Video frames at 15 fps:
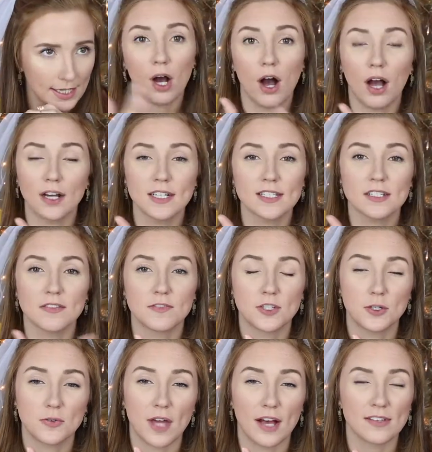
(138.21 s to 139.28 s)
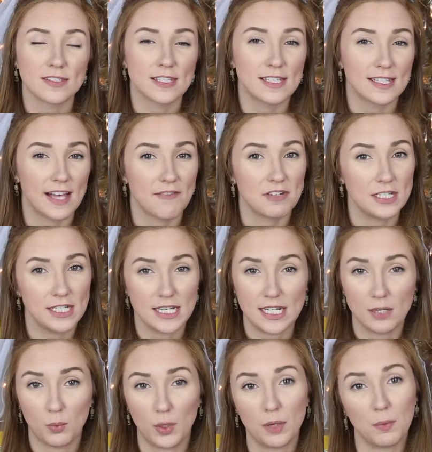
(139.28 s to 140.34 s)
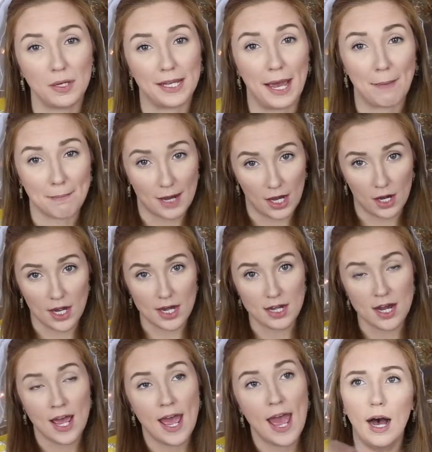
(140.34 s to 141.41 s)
August of 2017 we would get married.